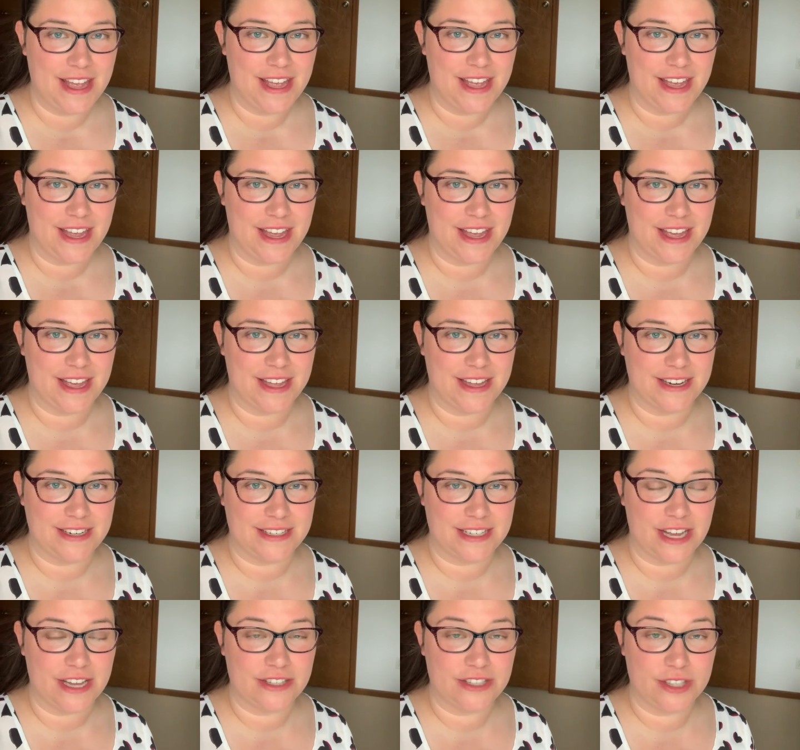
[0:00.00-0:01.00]

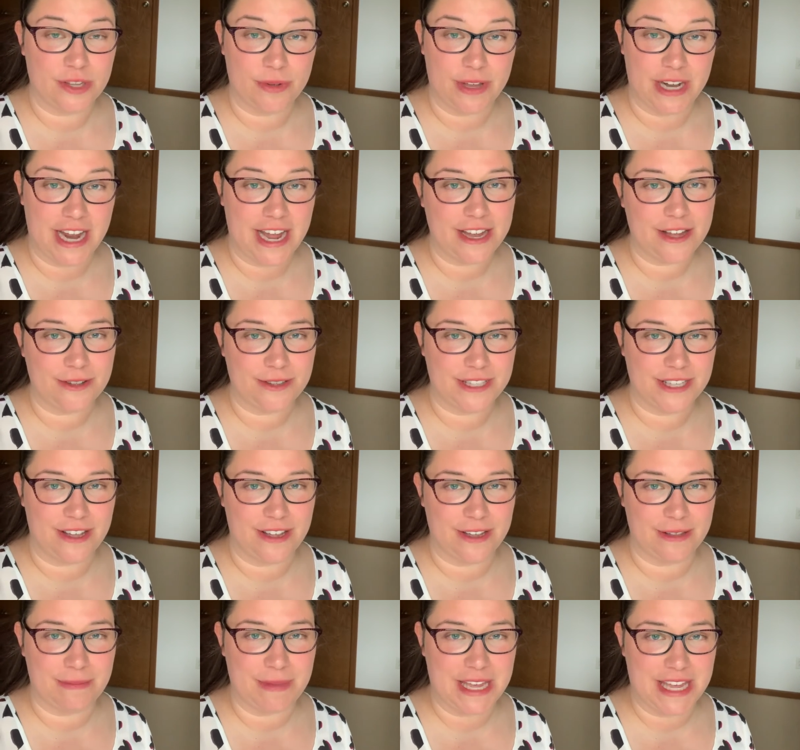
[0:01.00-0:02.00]
And so an echo
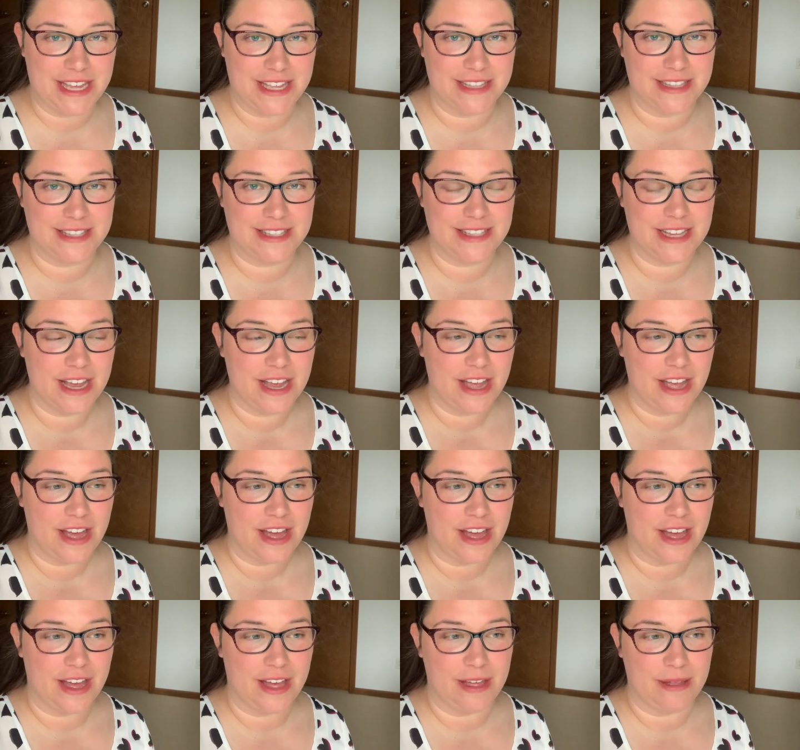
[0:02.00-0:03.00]
song means
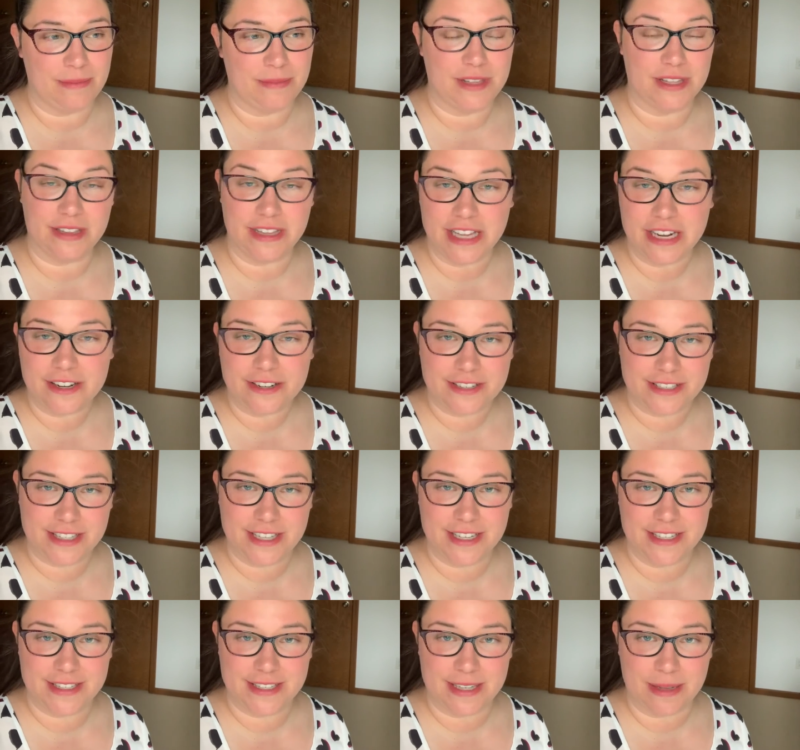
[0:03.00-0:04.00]
the leader
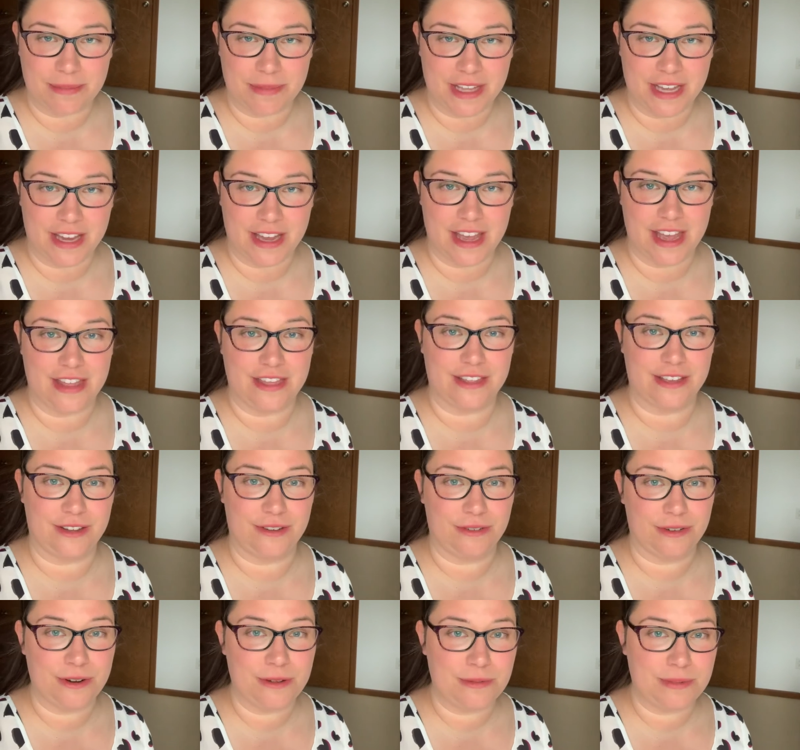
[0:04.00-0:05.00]
sings something and the
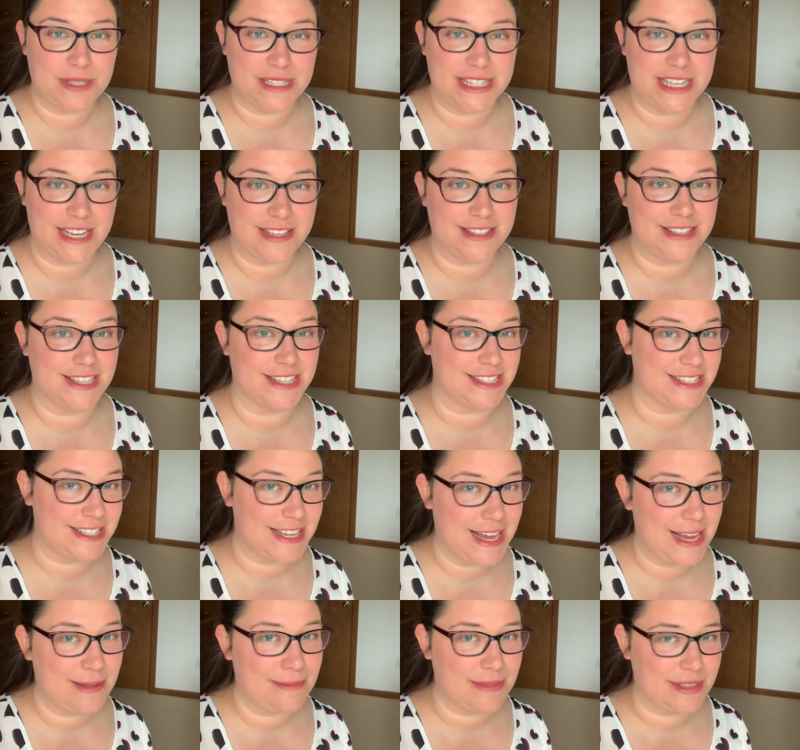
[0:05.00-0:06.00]
group sings the
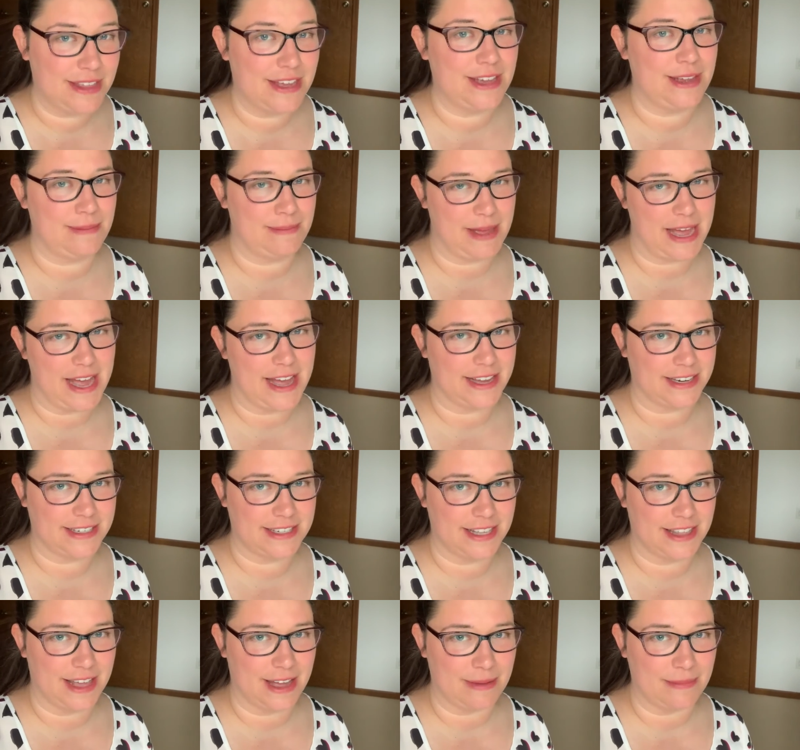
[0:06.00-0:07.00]
same thing back
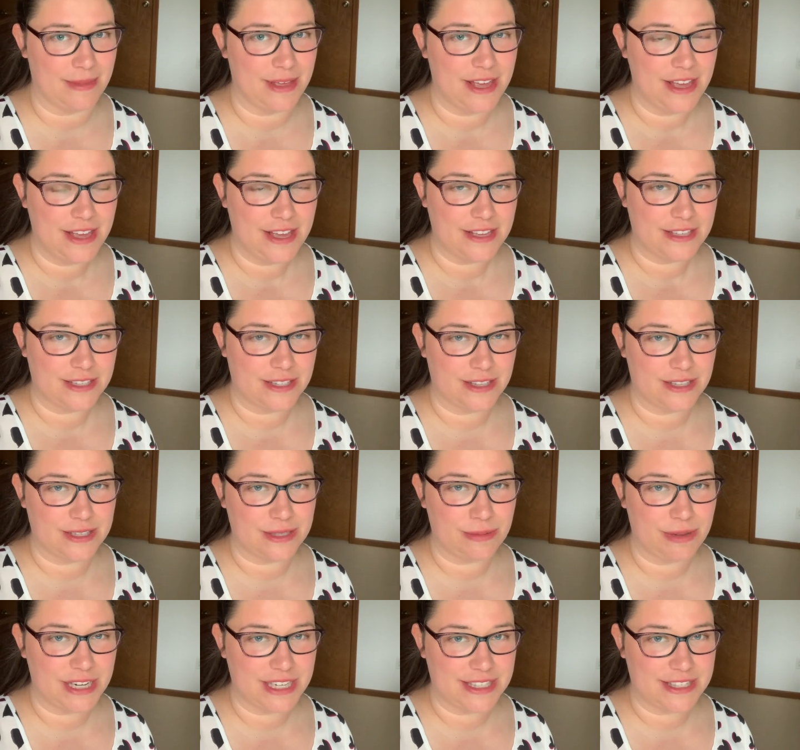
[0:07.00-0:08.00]
to them. So
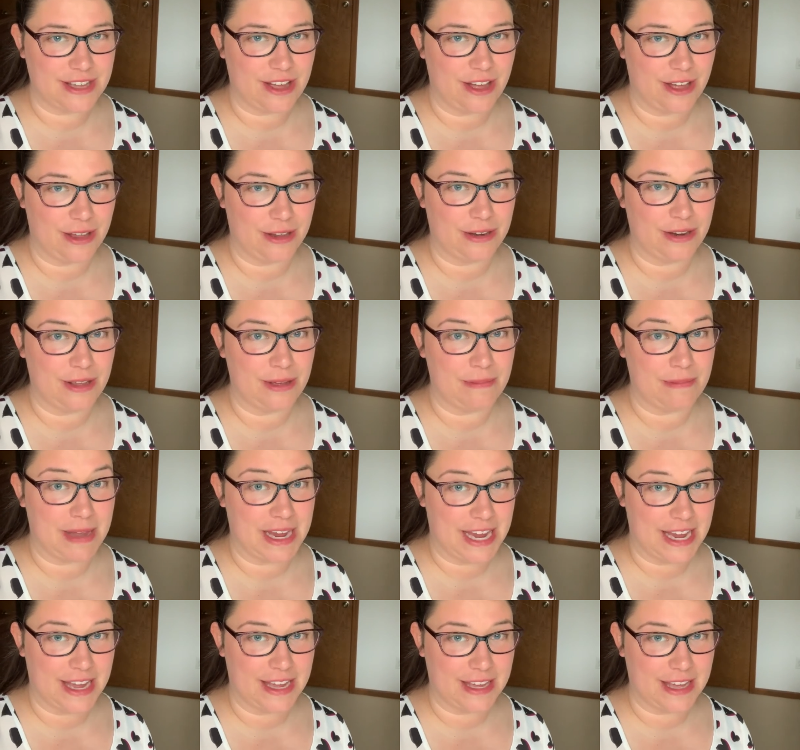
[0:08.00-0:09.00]
this one is called
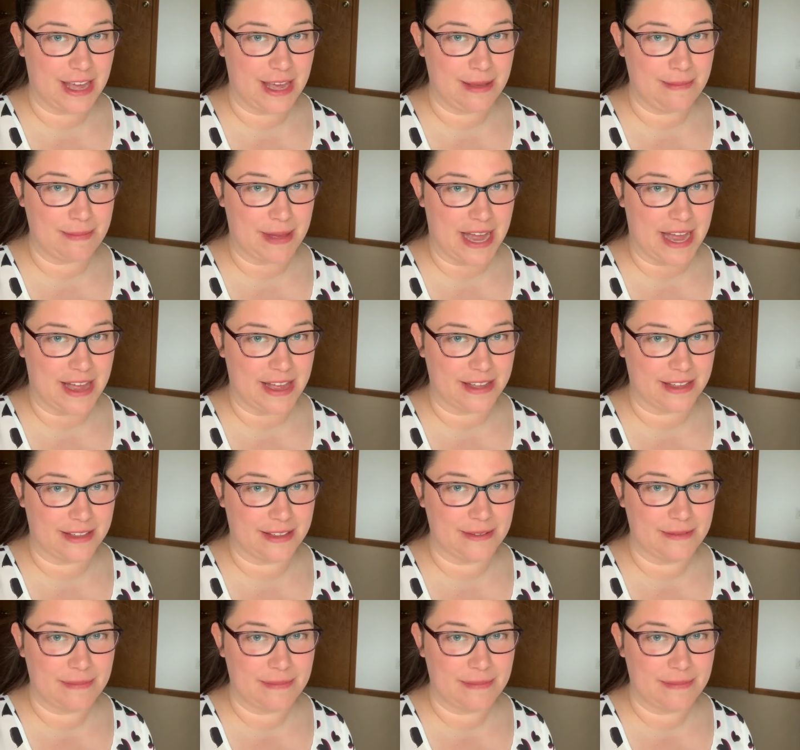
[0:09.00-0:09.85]
My Aunt Came Back.